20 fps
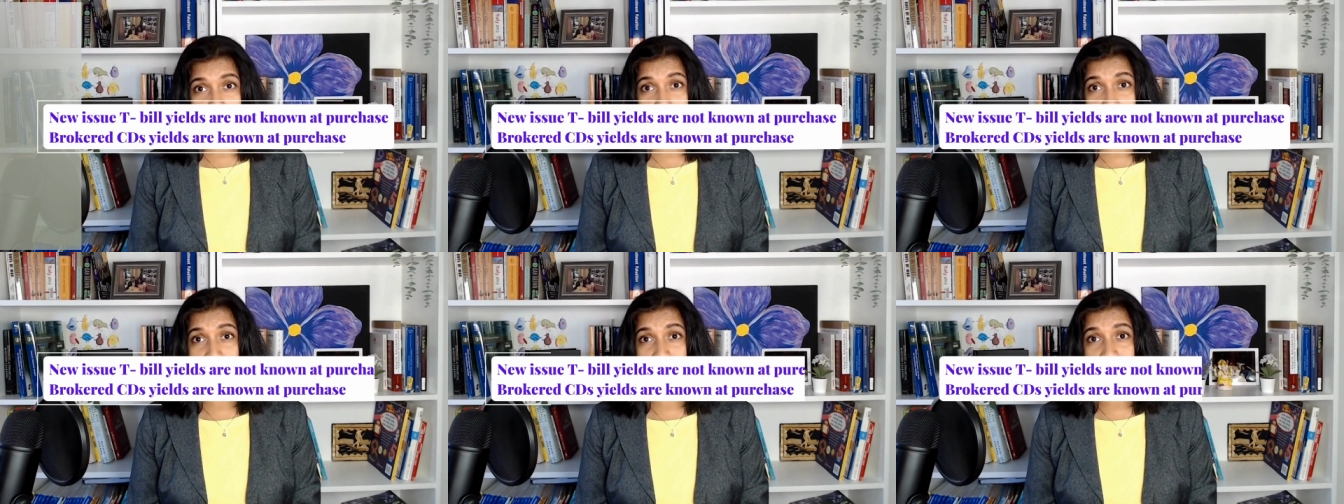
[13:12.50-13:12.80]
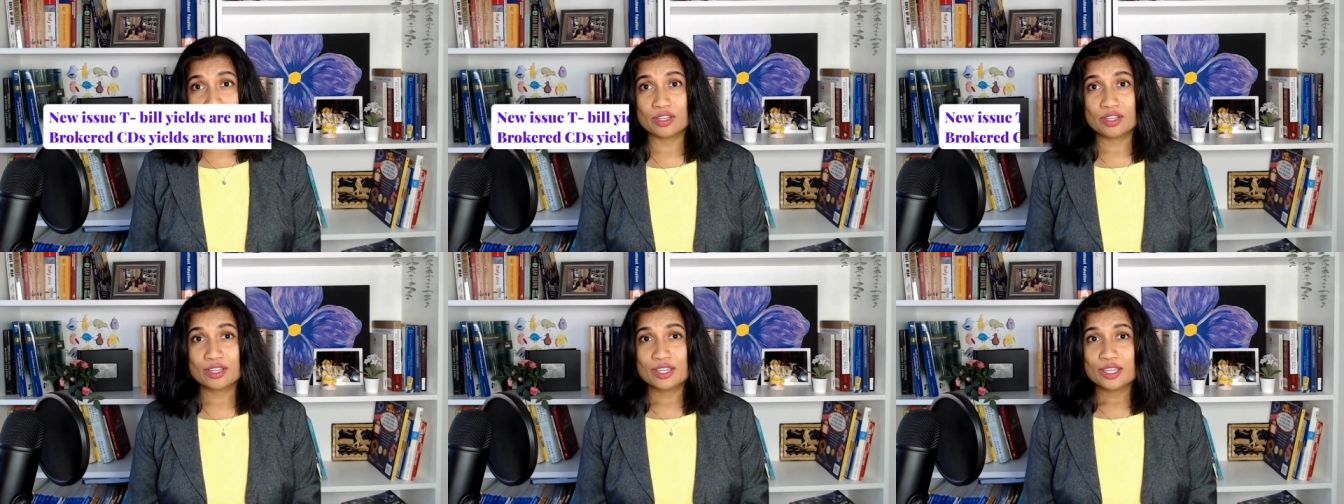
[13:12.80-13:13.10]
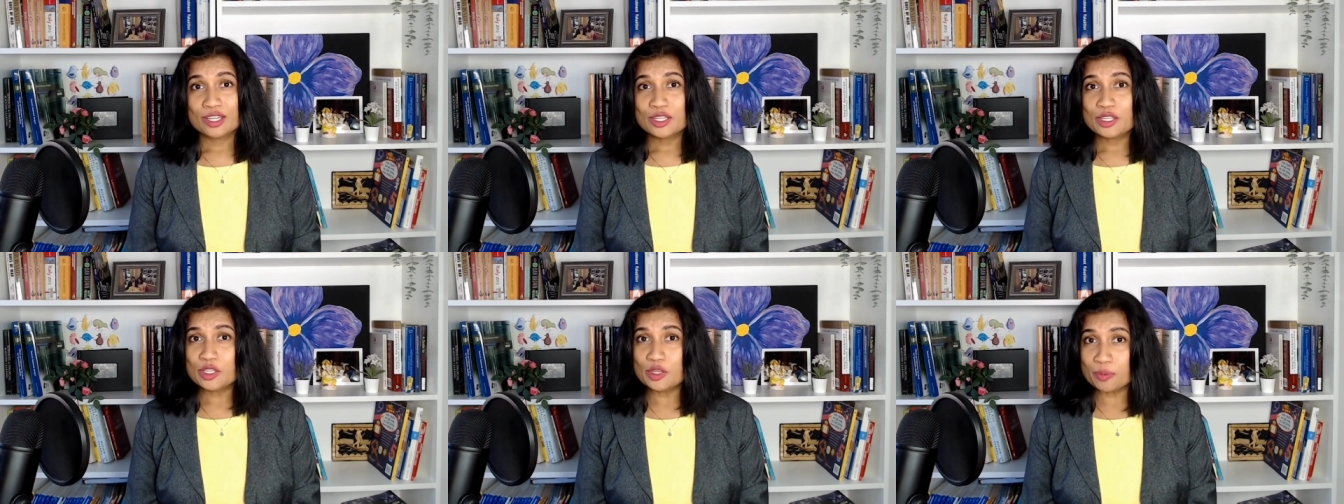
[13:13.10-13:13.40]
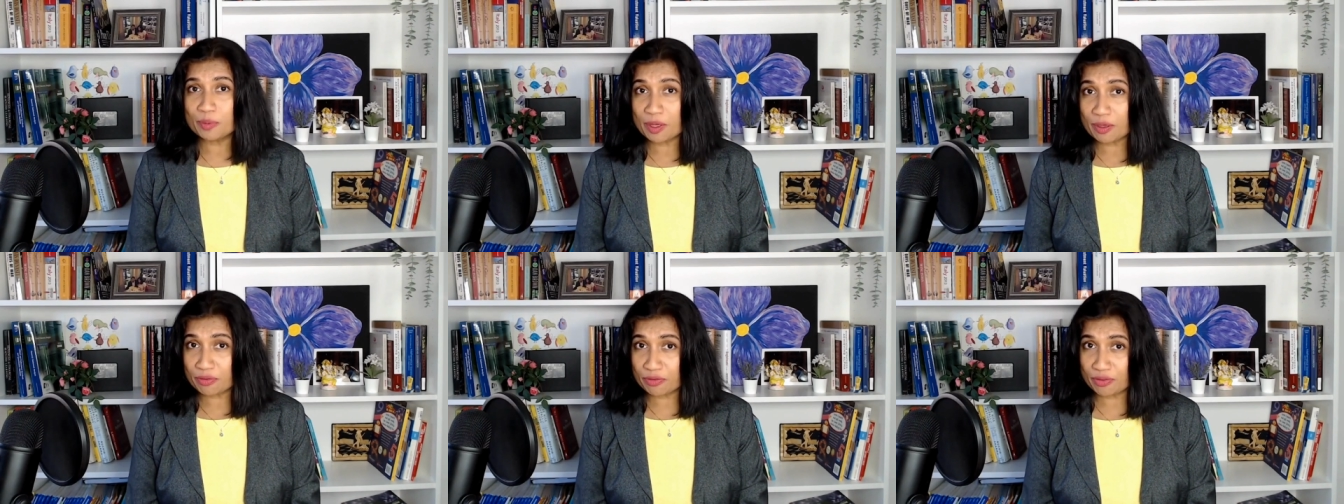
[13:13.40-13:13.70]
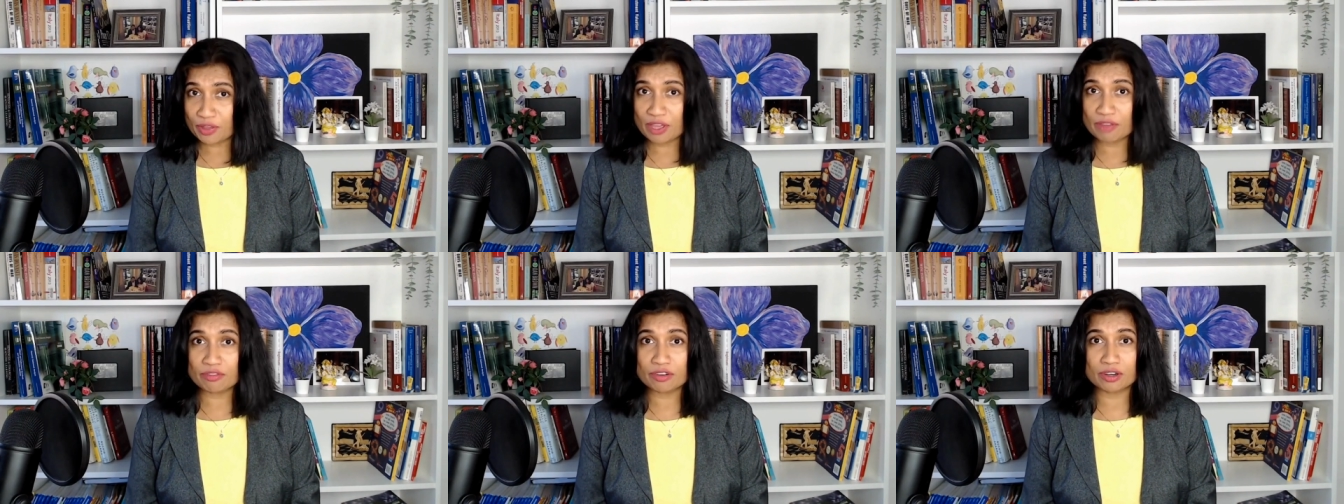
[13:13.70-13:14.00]
you, you may
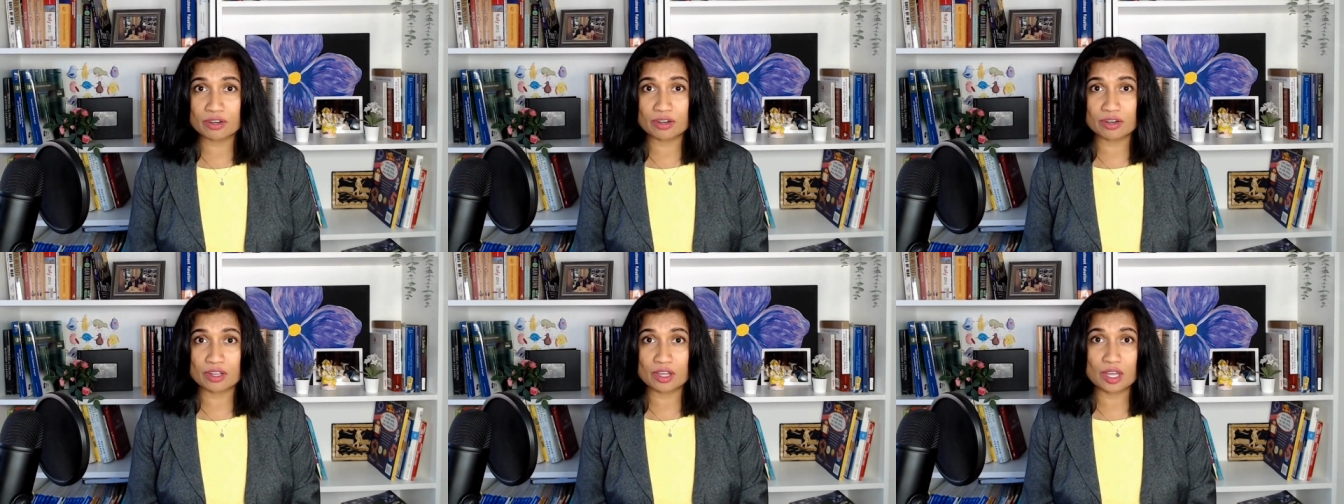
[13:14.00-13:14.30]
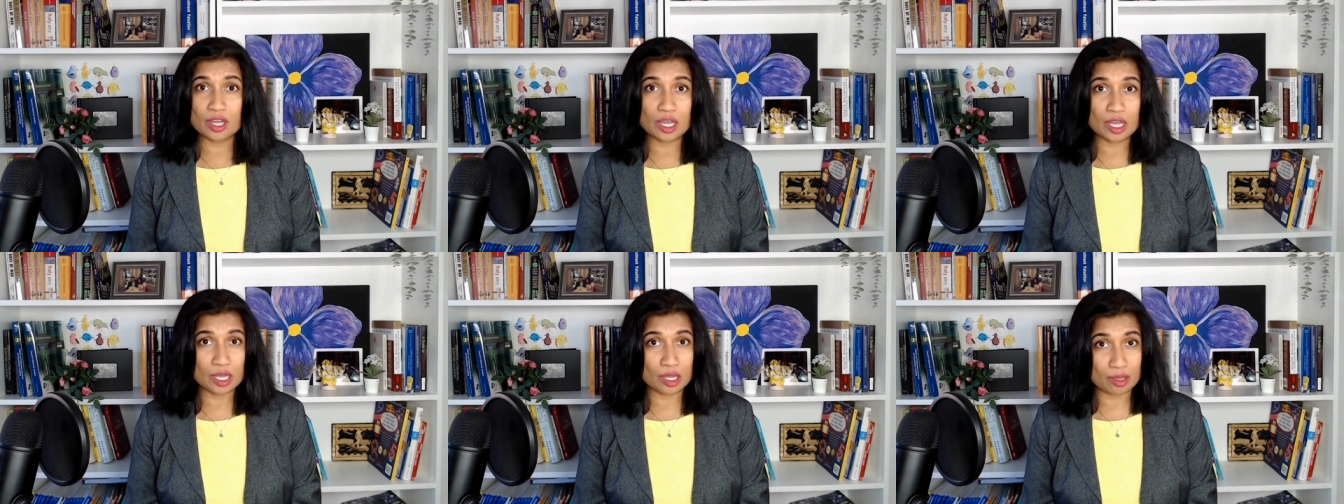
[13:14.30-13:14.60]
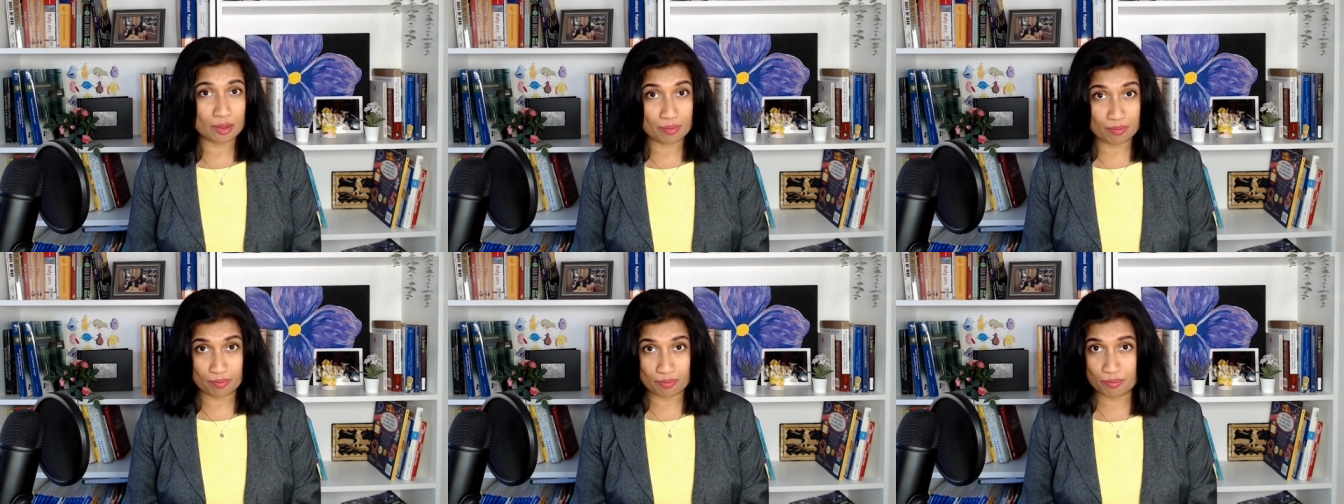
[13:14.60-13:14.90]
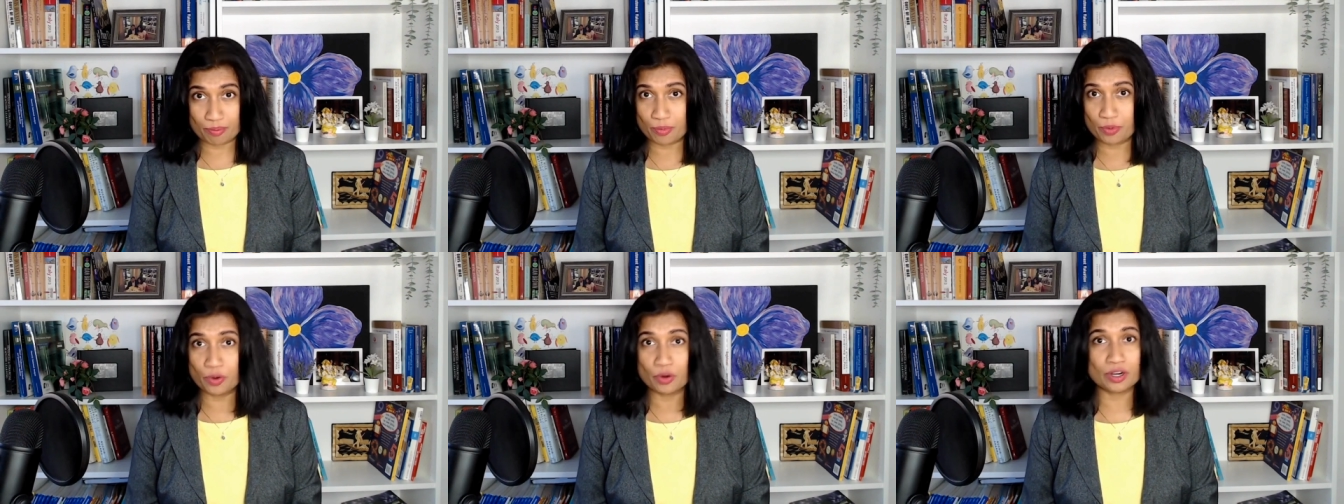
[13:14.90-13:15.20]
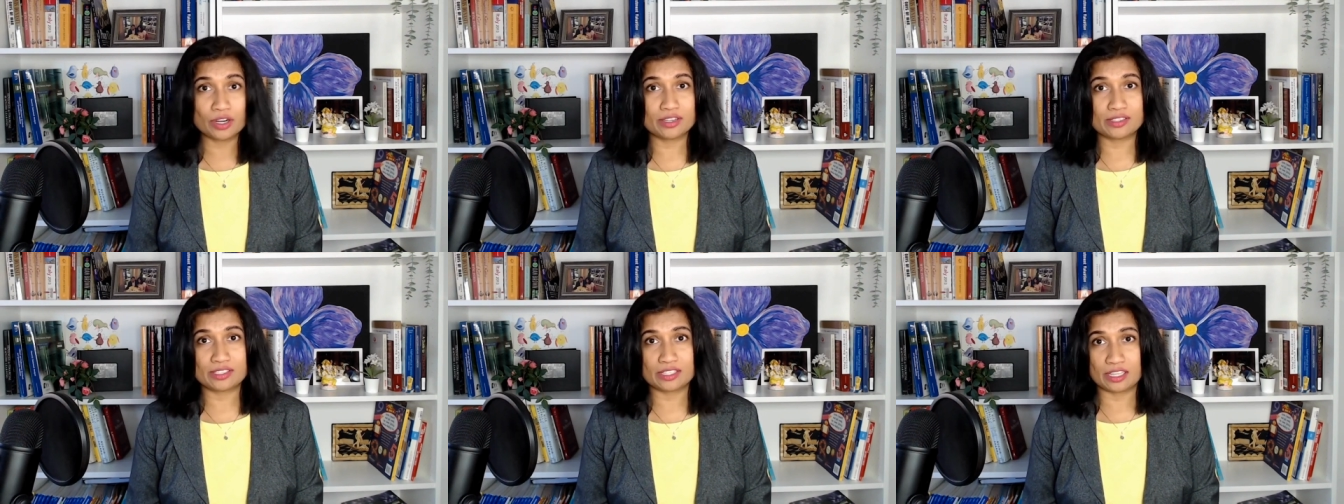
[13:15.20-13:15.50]
favor a
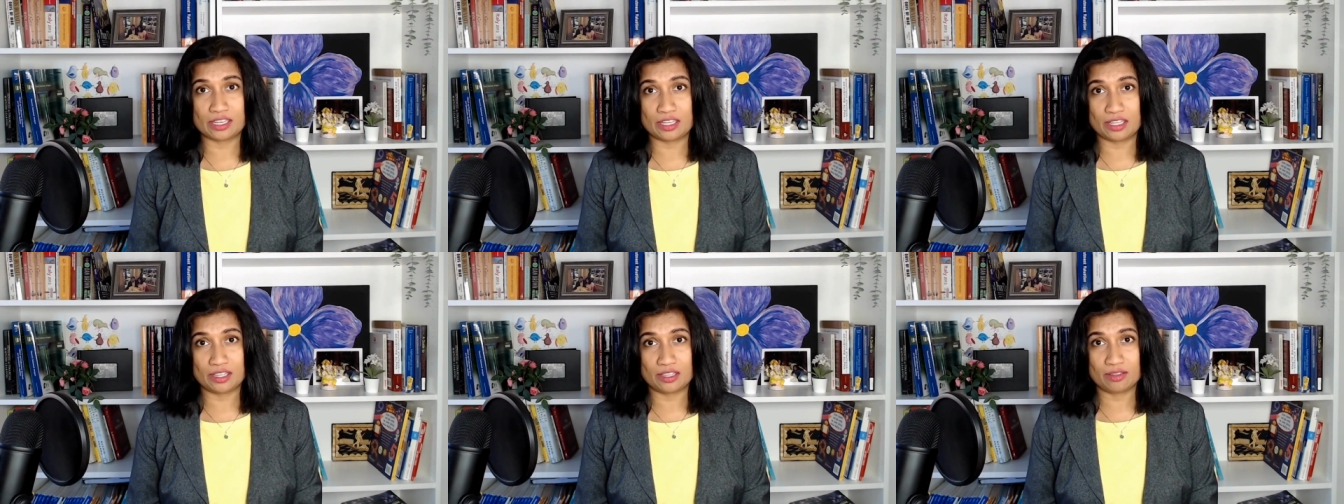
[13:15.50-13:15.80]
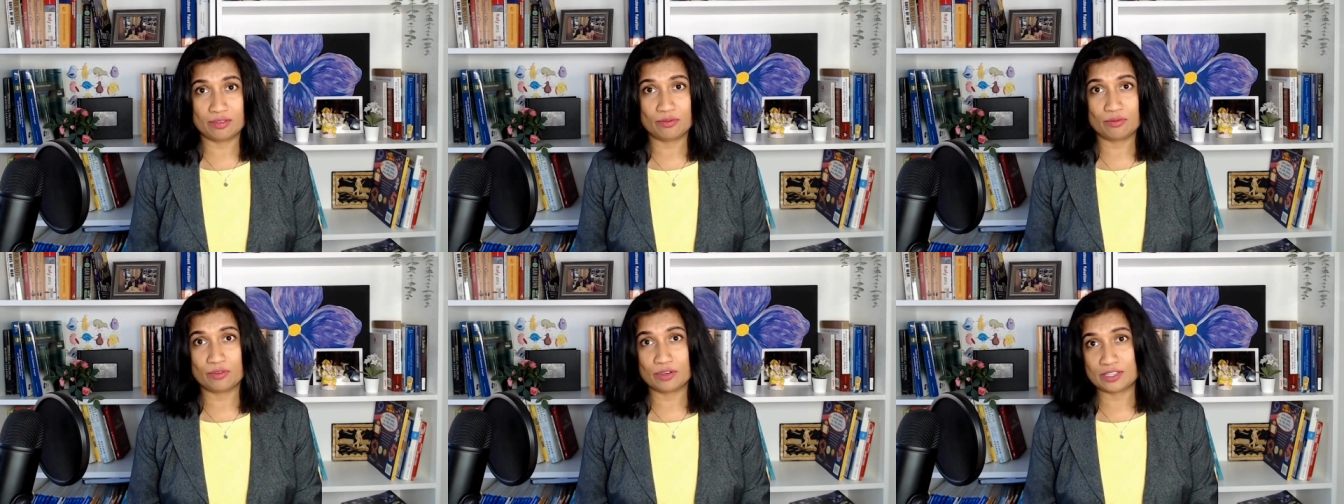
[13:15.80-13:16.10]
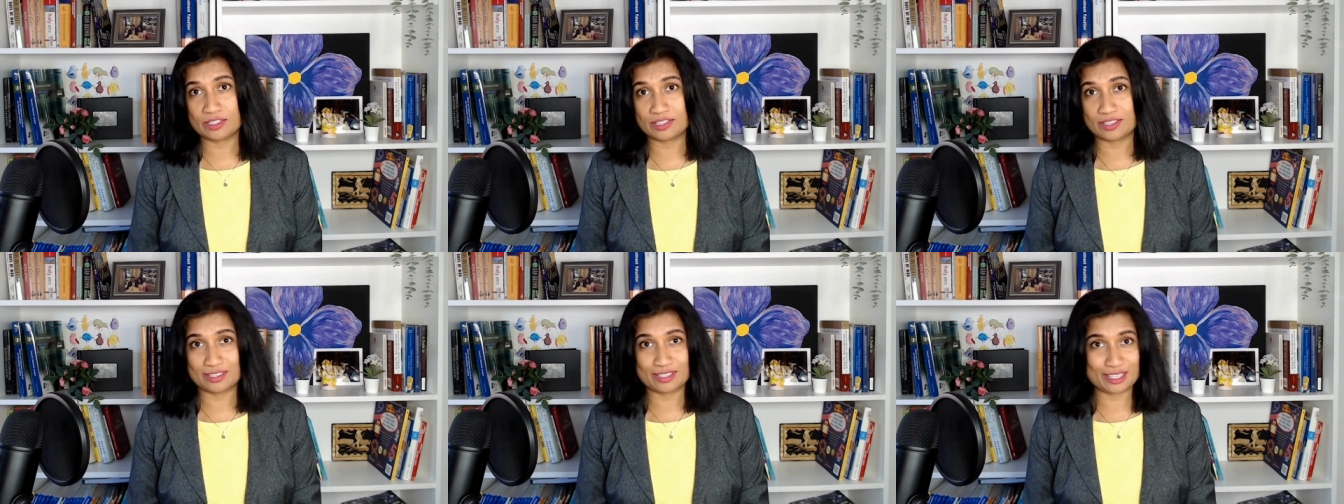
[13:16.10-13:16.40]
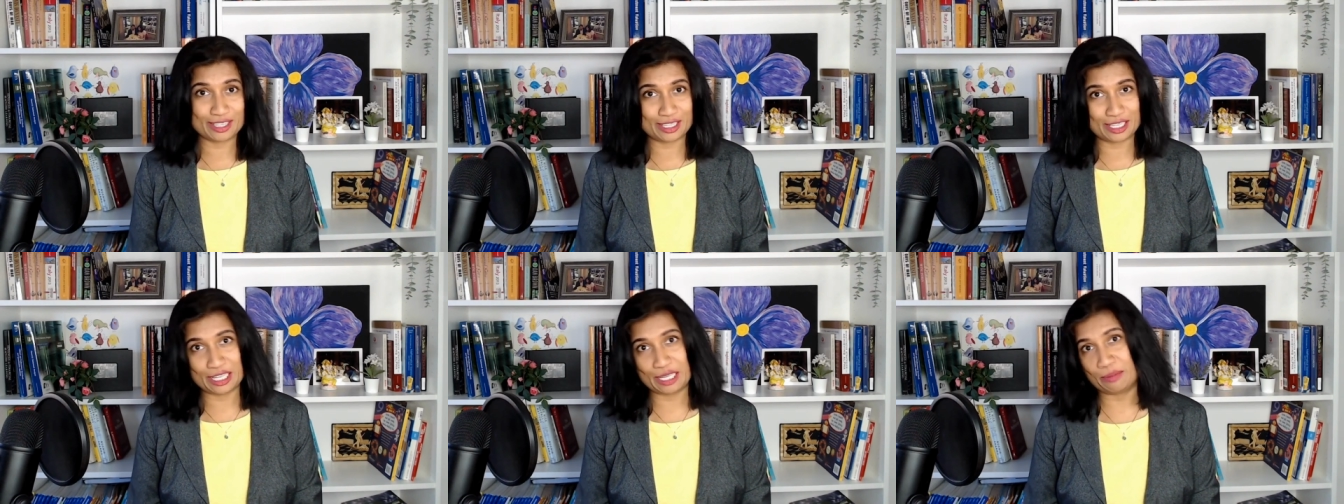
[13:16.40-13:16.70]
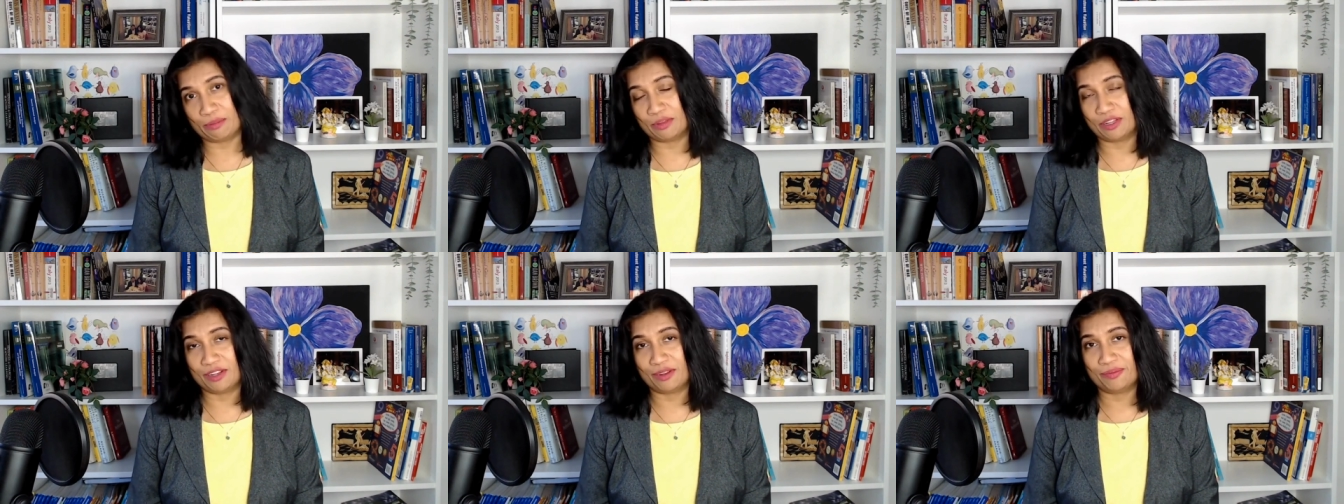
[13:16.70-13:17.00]
brokered CD versus a
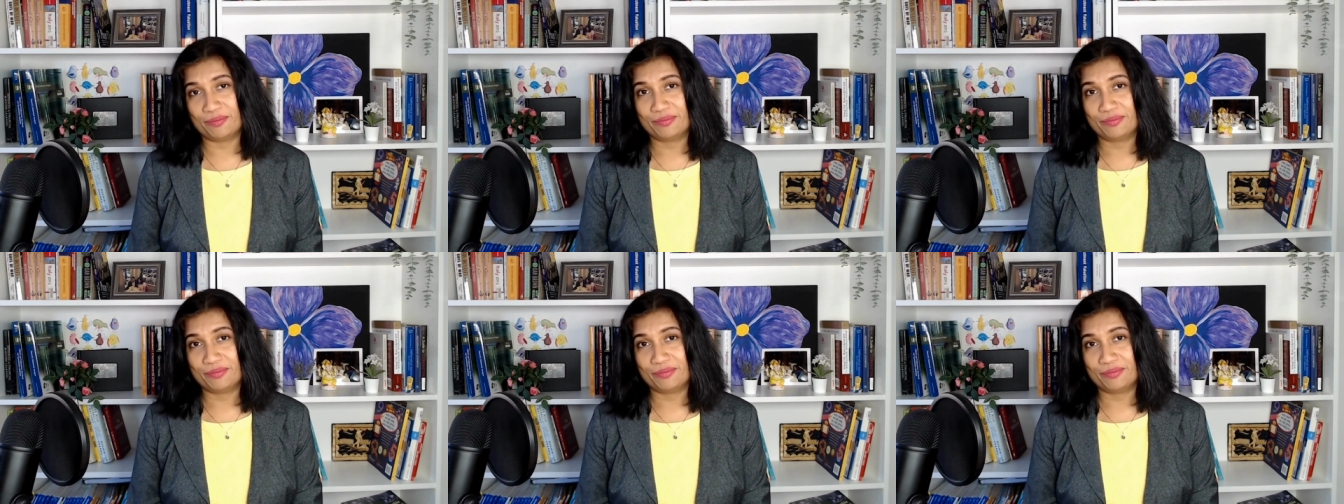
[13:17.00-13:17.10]
T-bill.